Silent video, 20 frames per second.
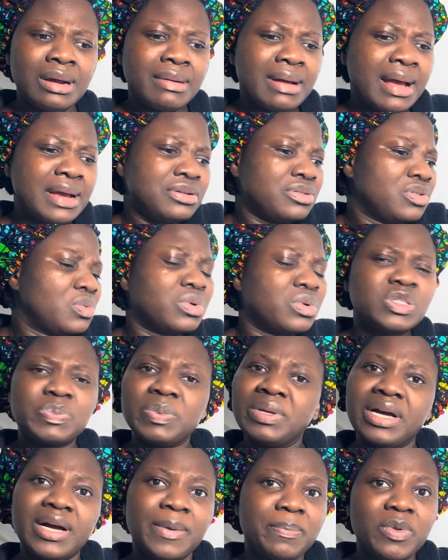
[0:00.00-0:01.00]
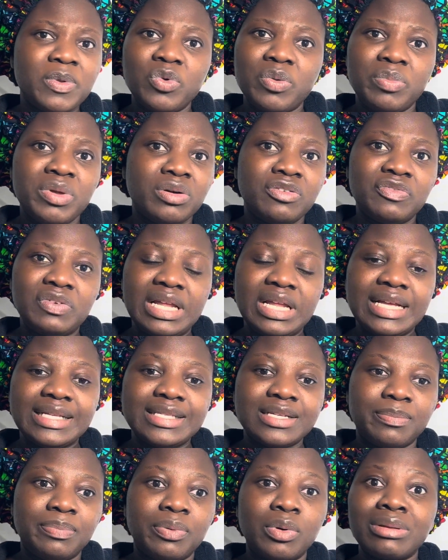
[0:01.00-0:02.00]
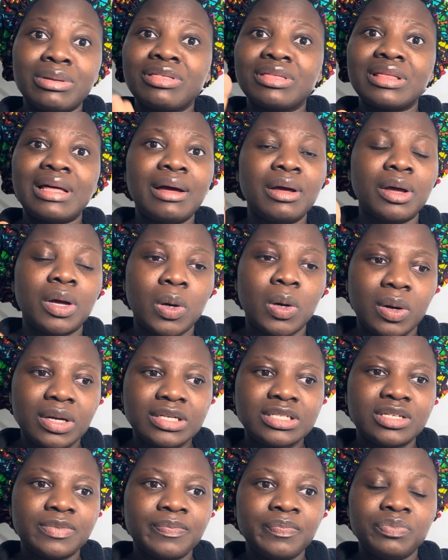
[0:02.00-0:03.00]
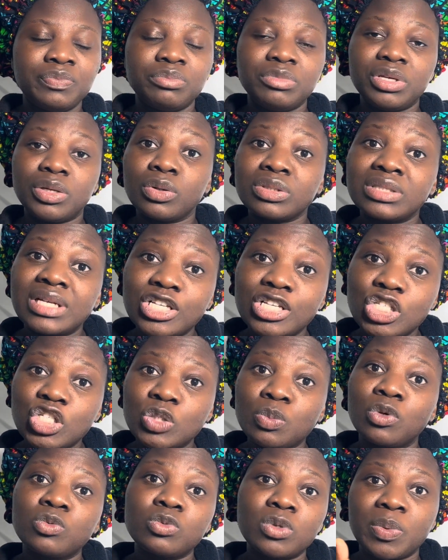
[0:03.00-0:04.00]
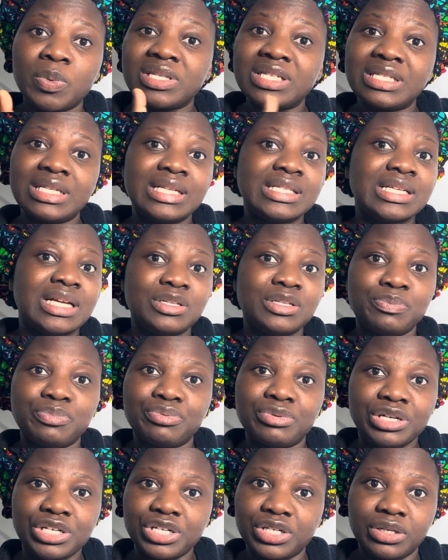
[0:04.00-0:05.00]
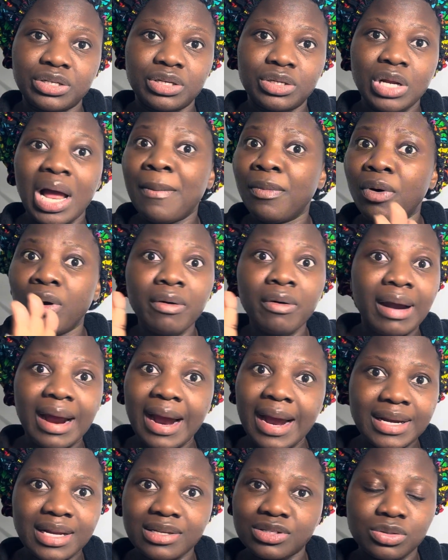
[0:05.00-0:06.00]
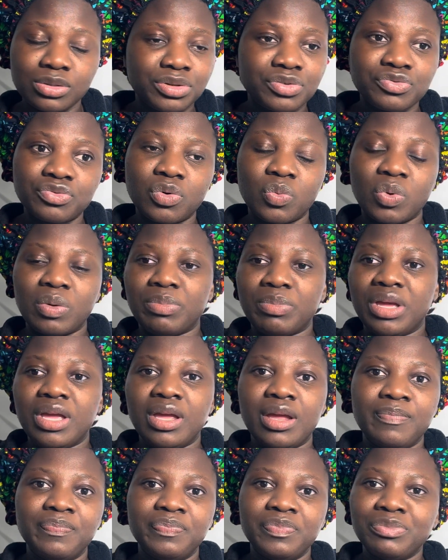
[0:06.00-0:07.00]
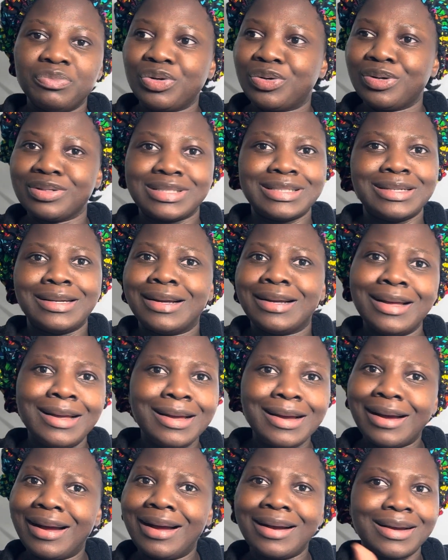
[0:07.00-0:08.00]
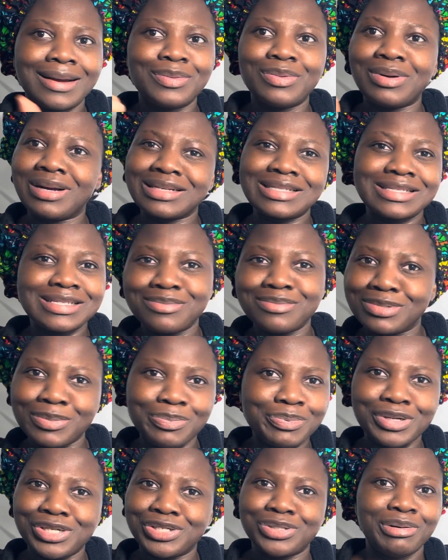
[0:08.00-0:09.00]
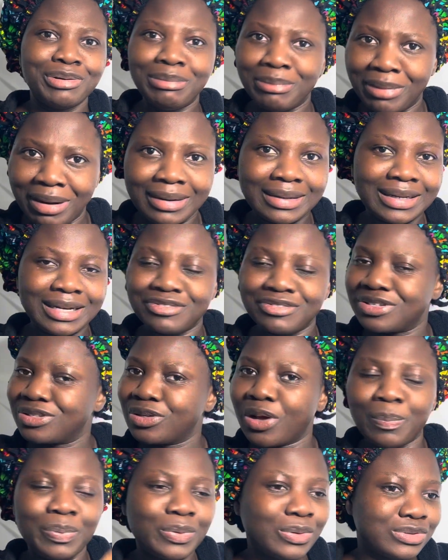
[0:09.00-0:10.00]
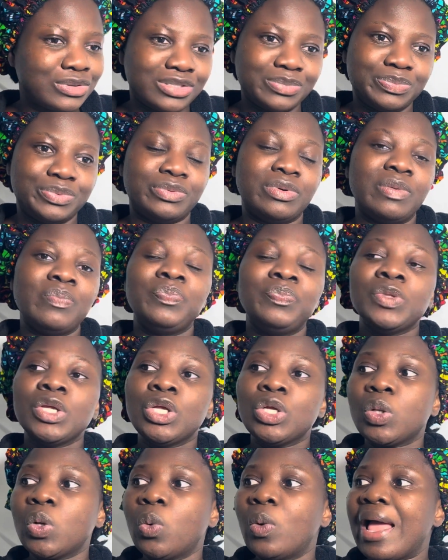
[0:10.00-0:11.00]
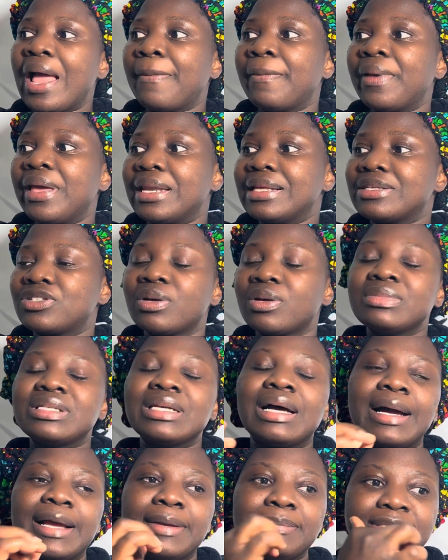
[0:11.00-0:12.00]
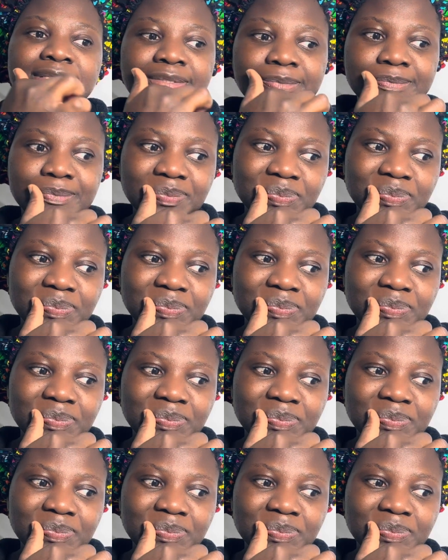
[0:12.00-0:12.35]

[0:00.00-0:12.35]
I don't know what's been happening with me of late, but thank God, because I'm a small person that entered depression. I'm all right. There's nothing wrong with me because I cannot accept depression in my life. It's not possible. You know what I mean? Sometimes